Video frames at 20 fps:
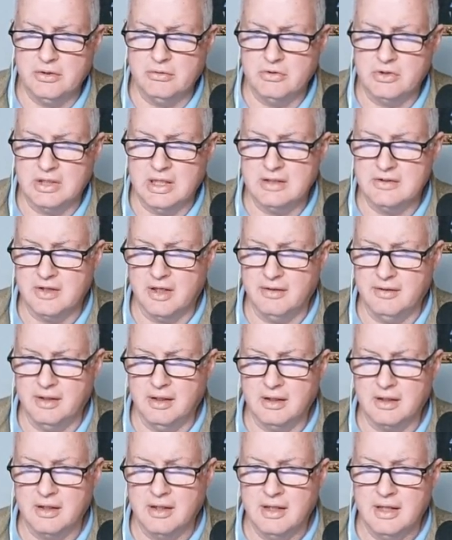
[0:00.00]
states, I
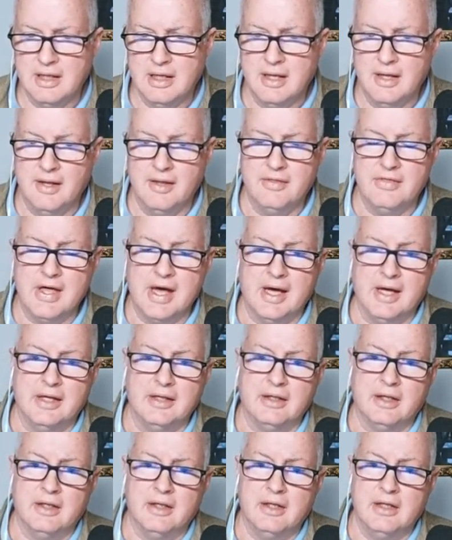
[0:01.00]
think,
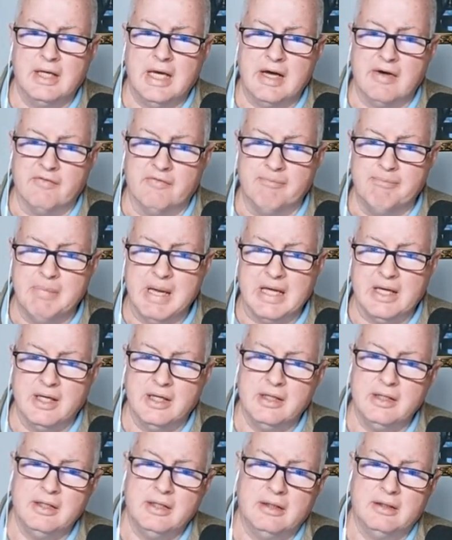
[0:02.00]
that have
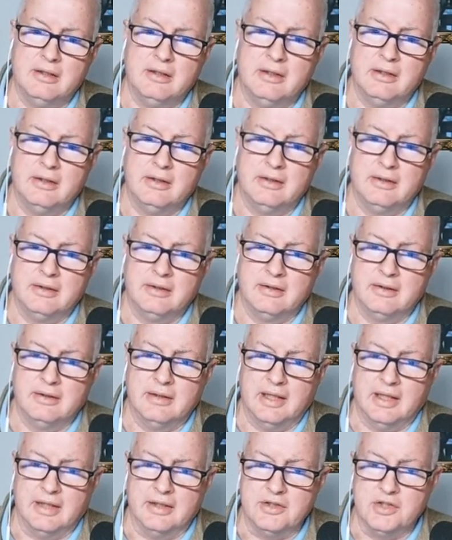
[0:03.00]
banned
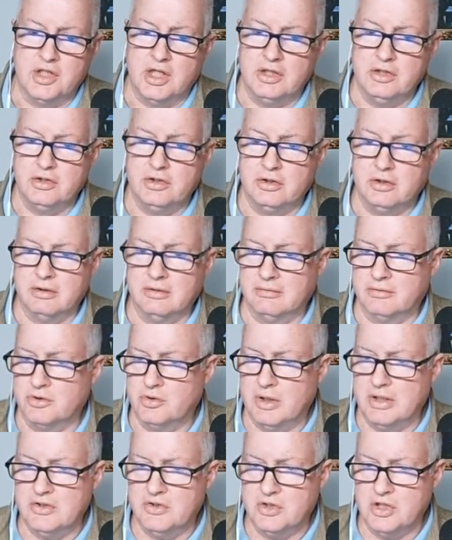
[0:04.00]

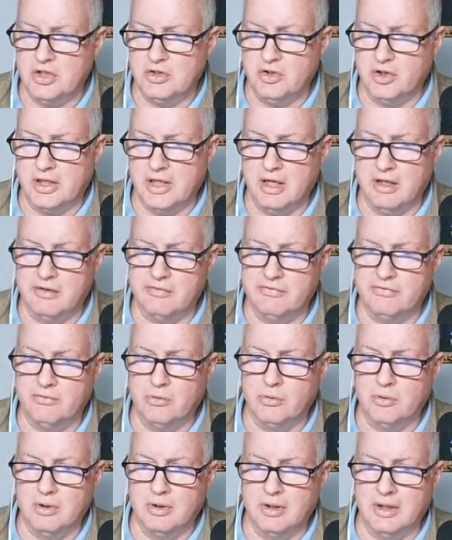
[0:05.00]
transgender care
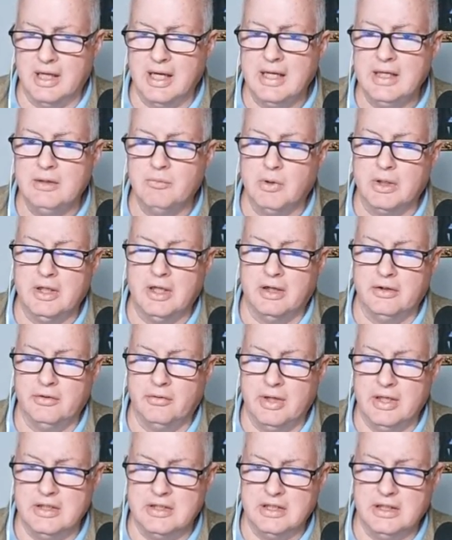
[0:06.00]
for anyone
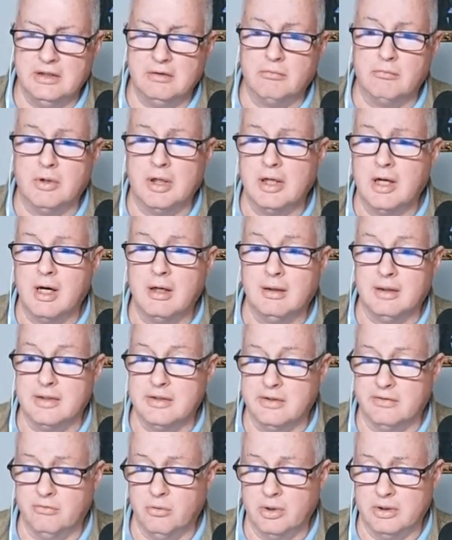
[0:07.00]
under 18,
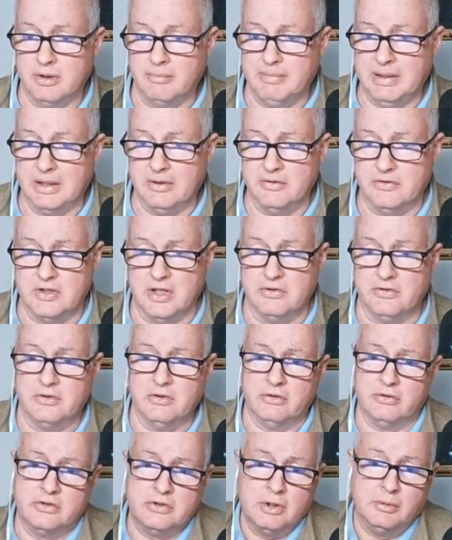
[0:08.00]
regardless of what the parent says.
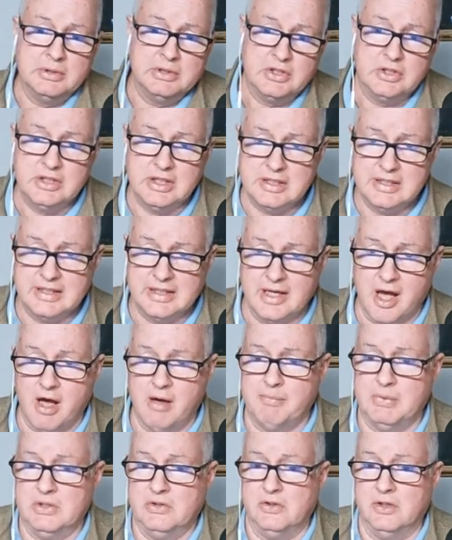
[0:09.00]
So it's just the
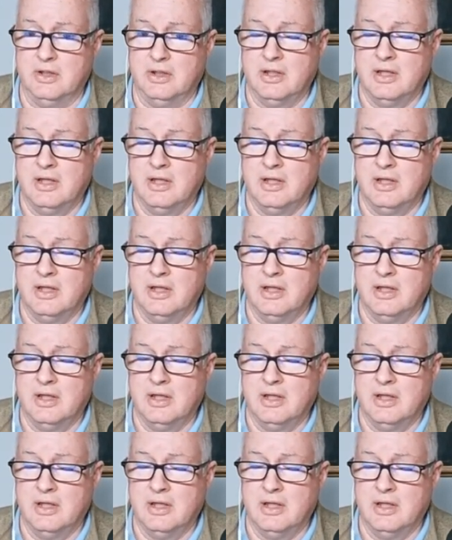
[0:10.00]
opposite.